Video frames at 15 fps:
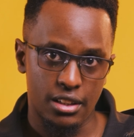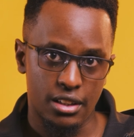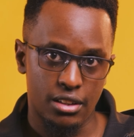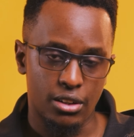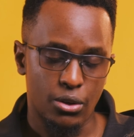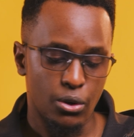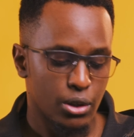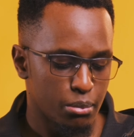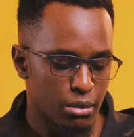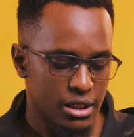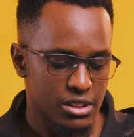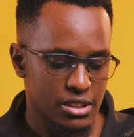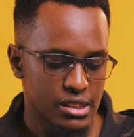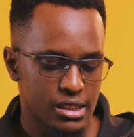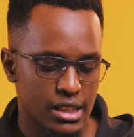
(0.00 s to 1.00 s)
record
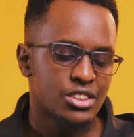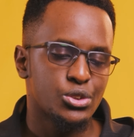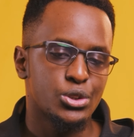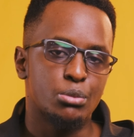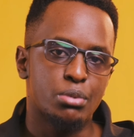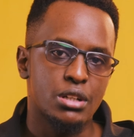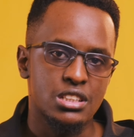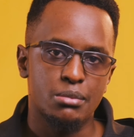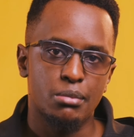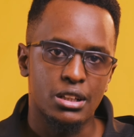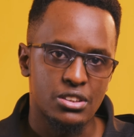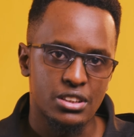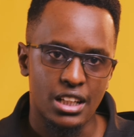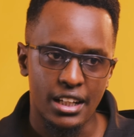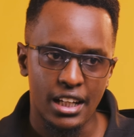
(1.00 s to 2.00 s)
button. So you press the
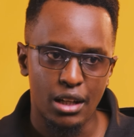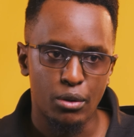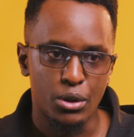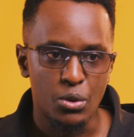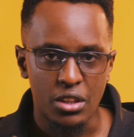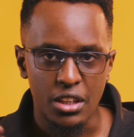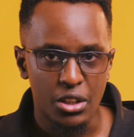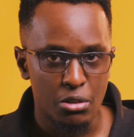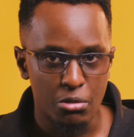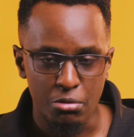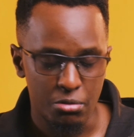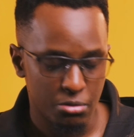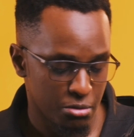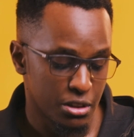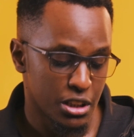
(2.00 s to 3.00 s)
button again when you think
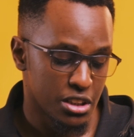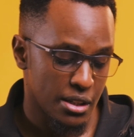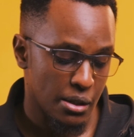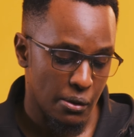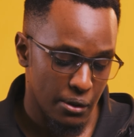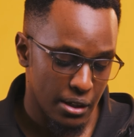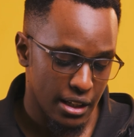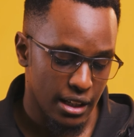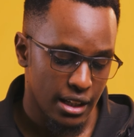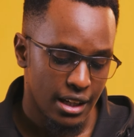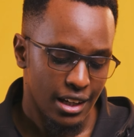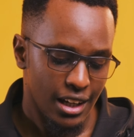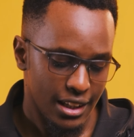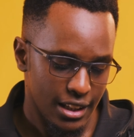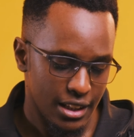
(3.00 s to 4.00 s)
you've finished recording,
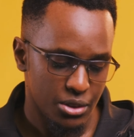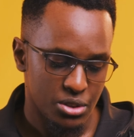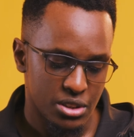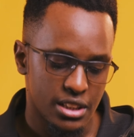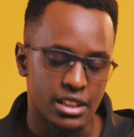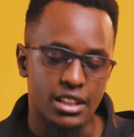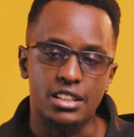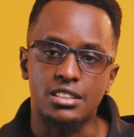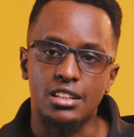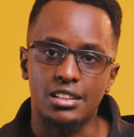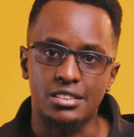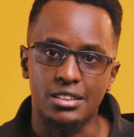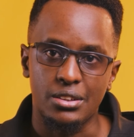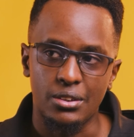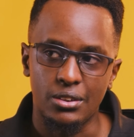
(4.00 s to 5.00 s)
and then you see it
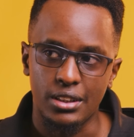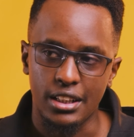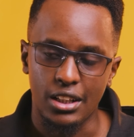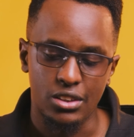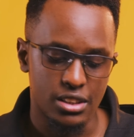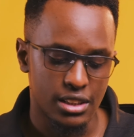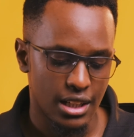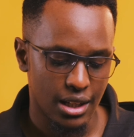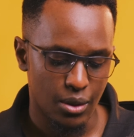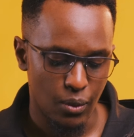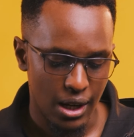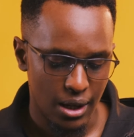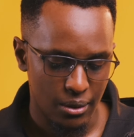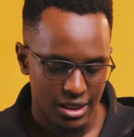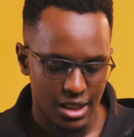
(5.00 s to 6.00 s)
starts recording, and just like,
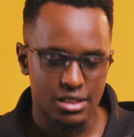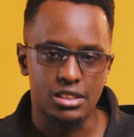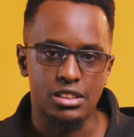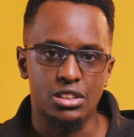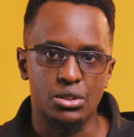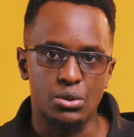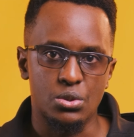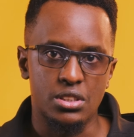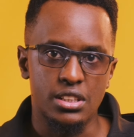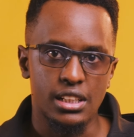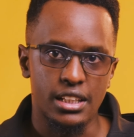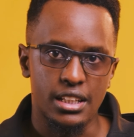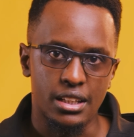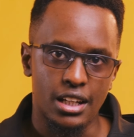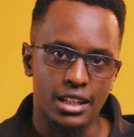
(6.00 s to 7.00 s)
wow, that's just so
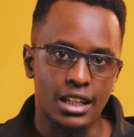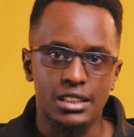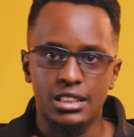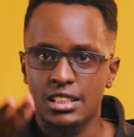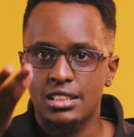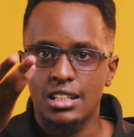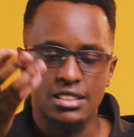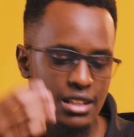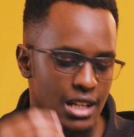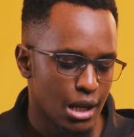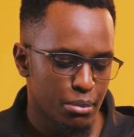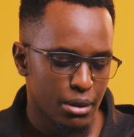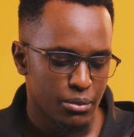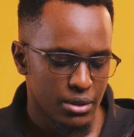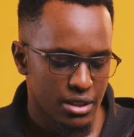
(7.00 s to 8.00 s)
silly. And that just doesn't
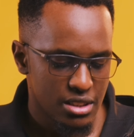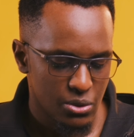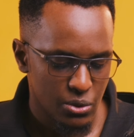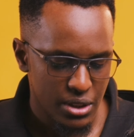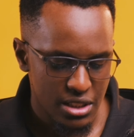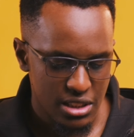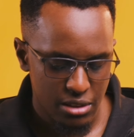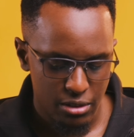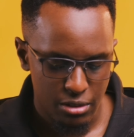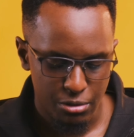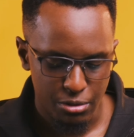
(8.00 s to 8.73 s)
happen with the Sony A7